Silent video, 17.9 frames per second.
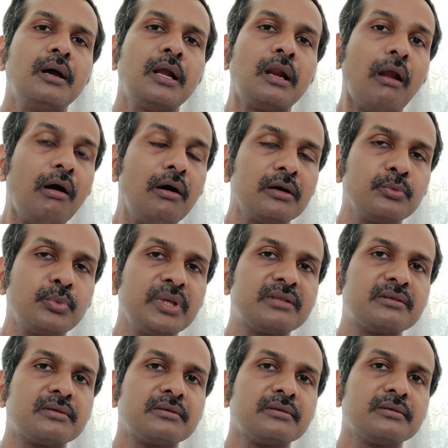along
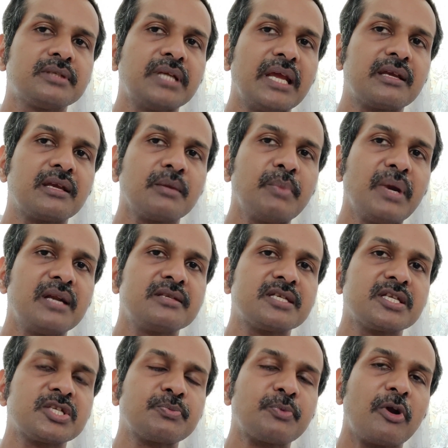with taking
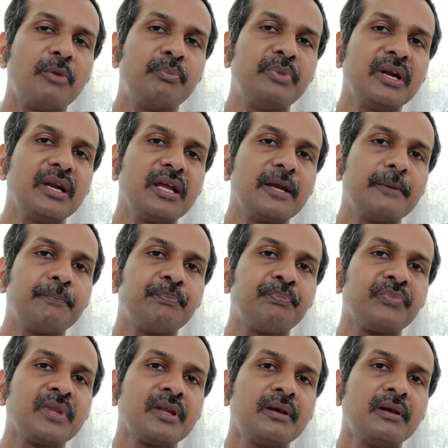medicines properly,
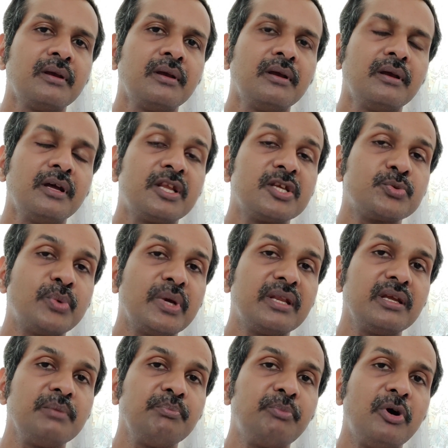it is
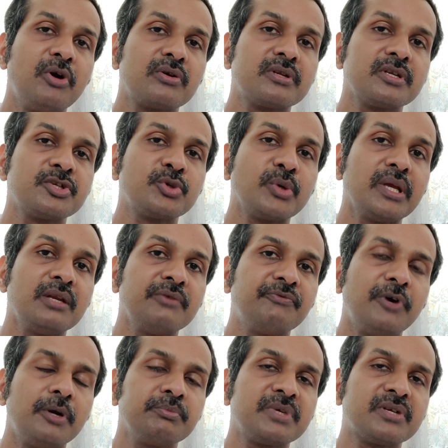very important to
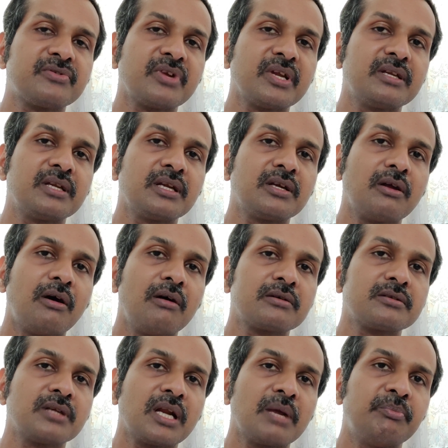inform the treating
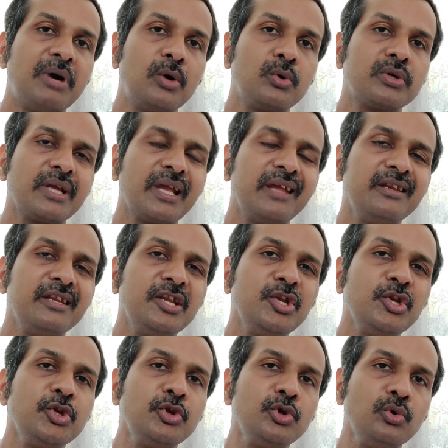doctor about
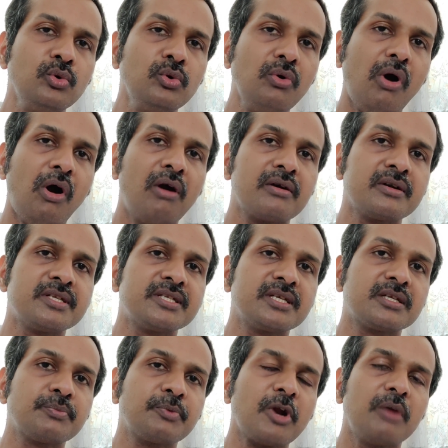any new
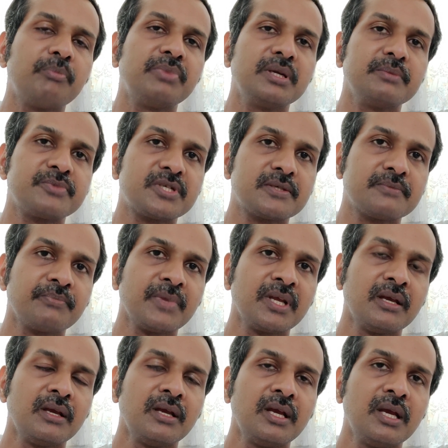onset problems.
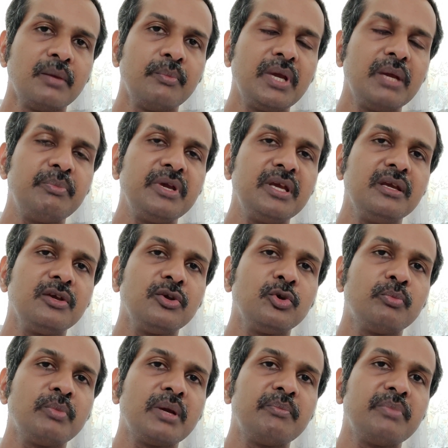Maybe
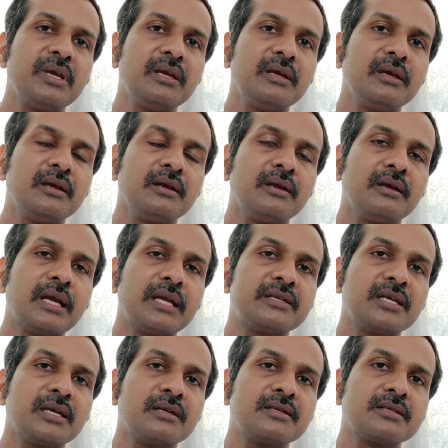you may be
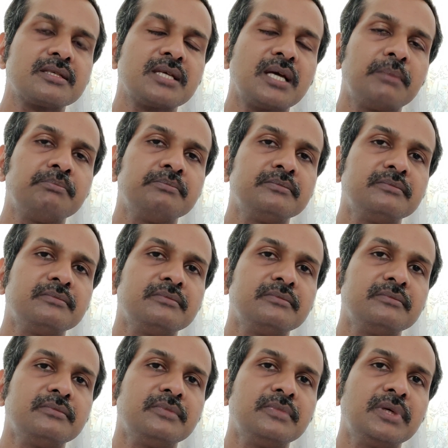getting
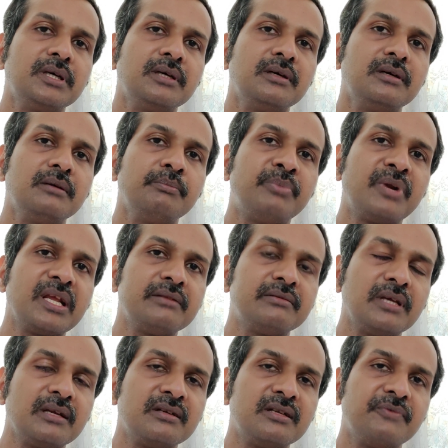some
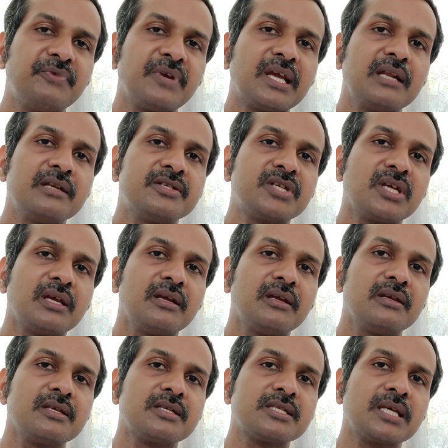breathing
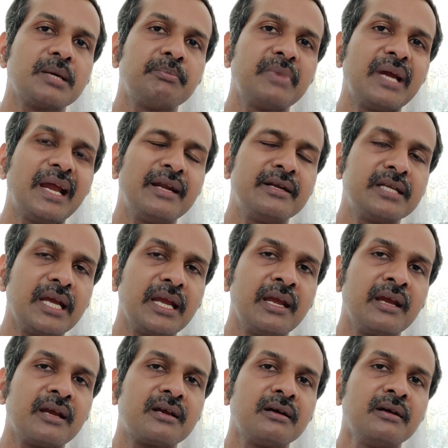difficulty, some
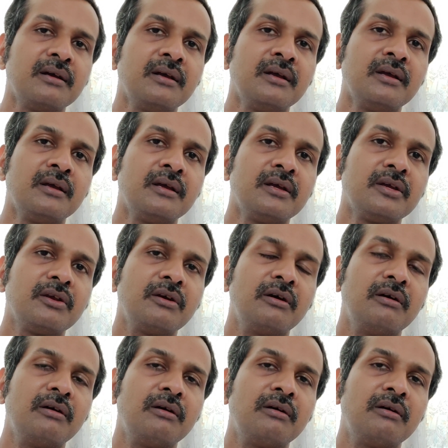headache, you